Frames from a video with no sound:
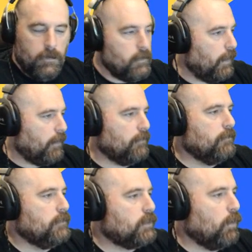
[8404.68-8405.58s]
Yeah,
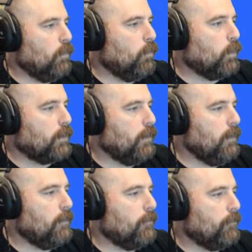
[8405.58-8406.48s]
so we're
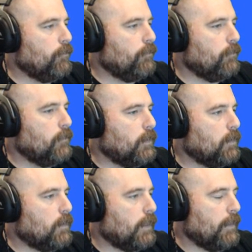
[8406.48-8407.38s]
gonna
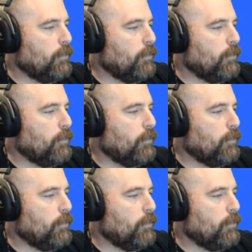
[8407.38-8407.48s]
I